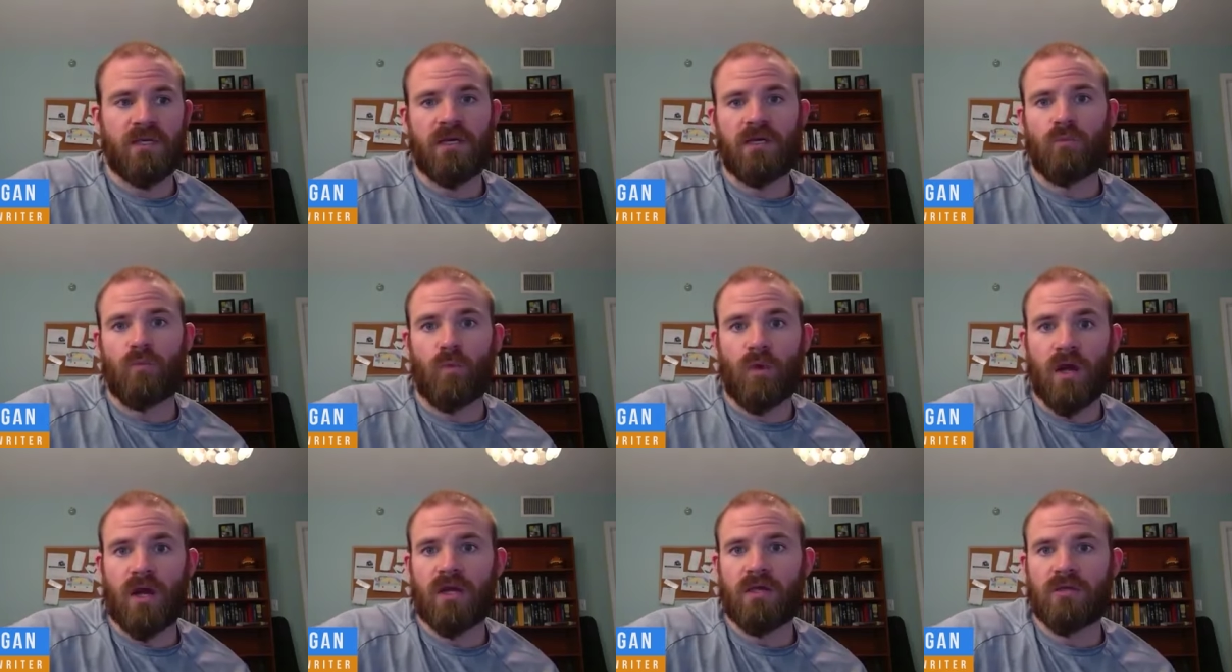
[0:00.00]
and
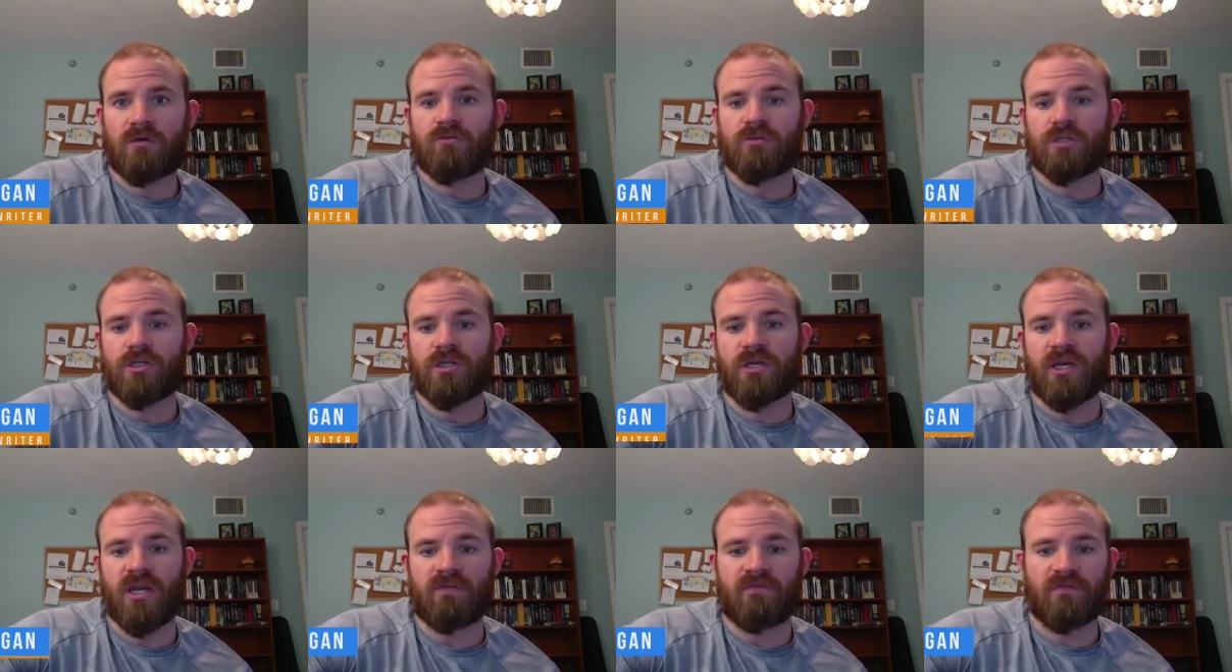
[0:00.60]
why you
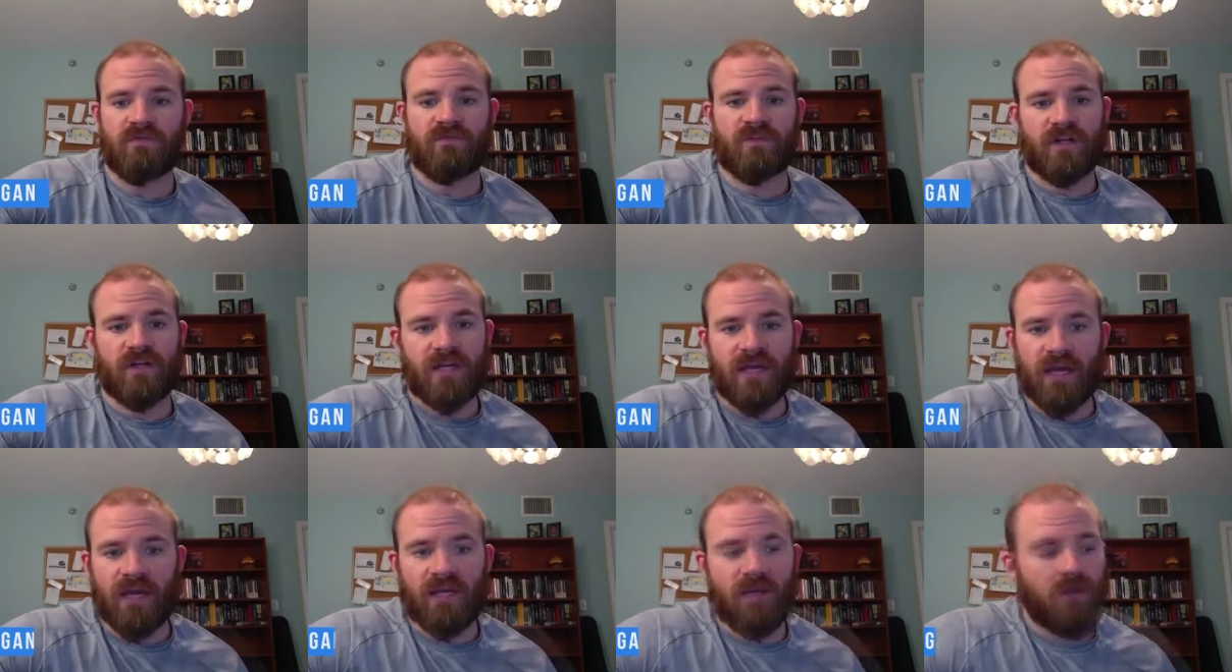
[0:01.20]
should never
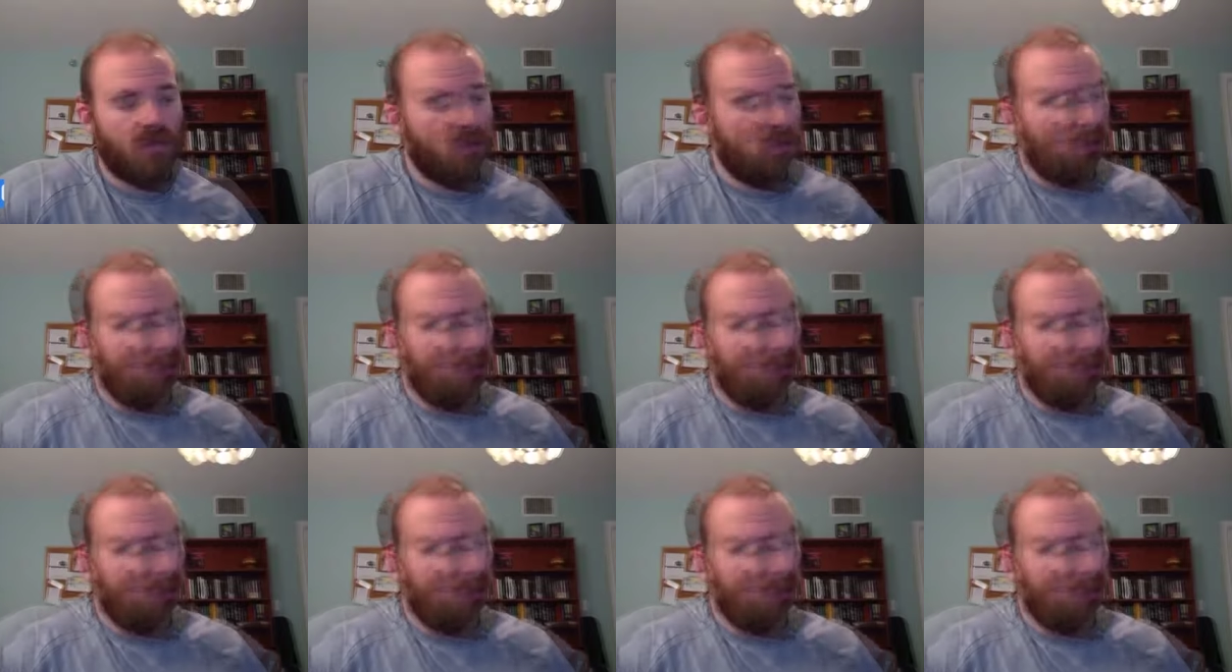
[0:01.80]
forget it.